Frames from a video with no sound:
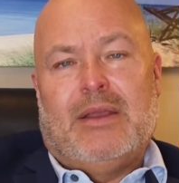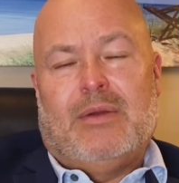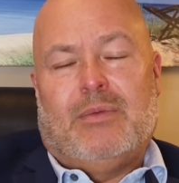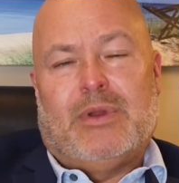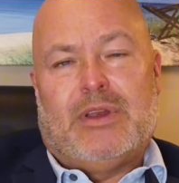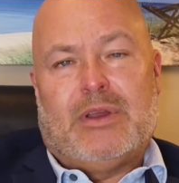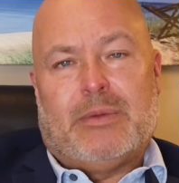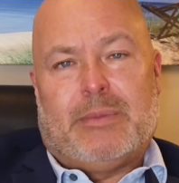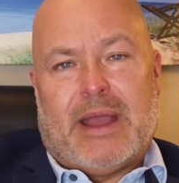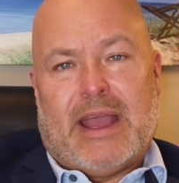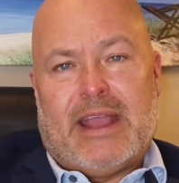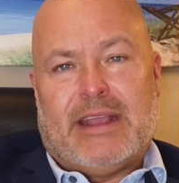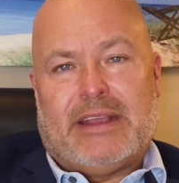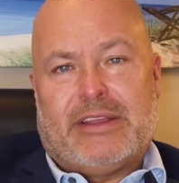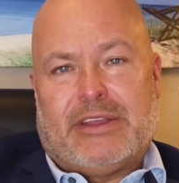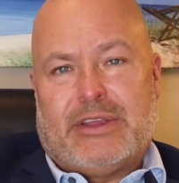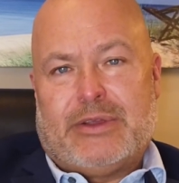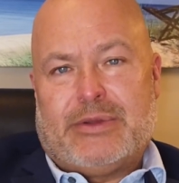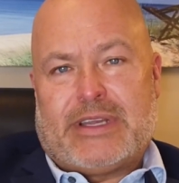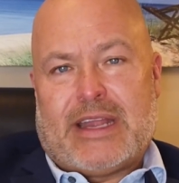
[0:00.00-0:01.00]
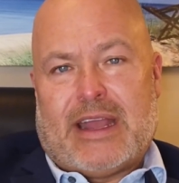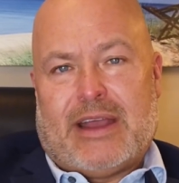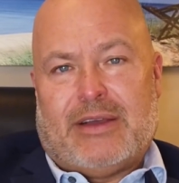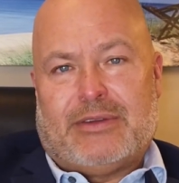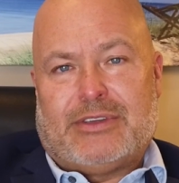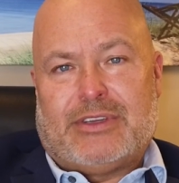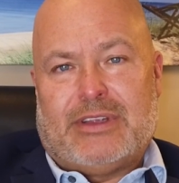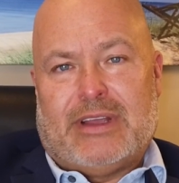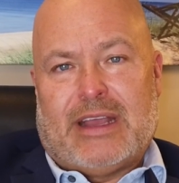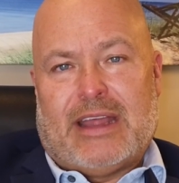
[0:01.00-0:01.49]
When you're buying a used
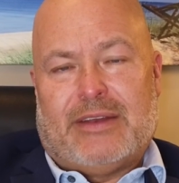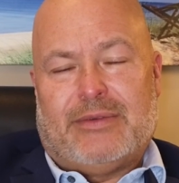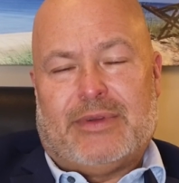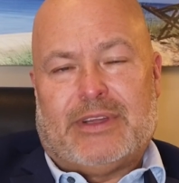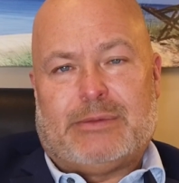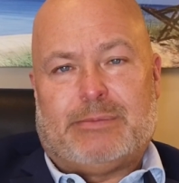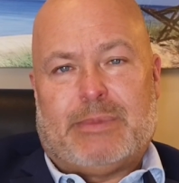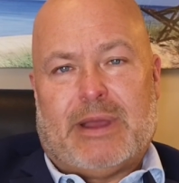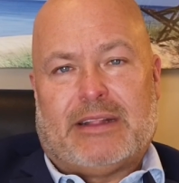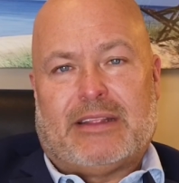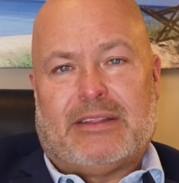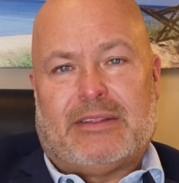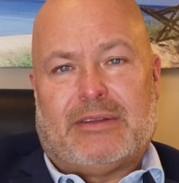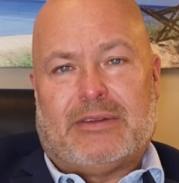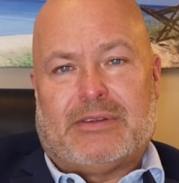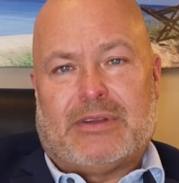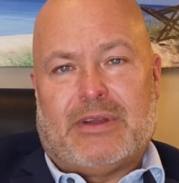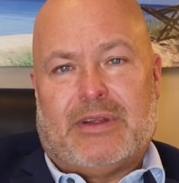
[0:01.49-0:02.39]
house, you got to expect that there's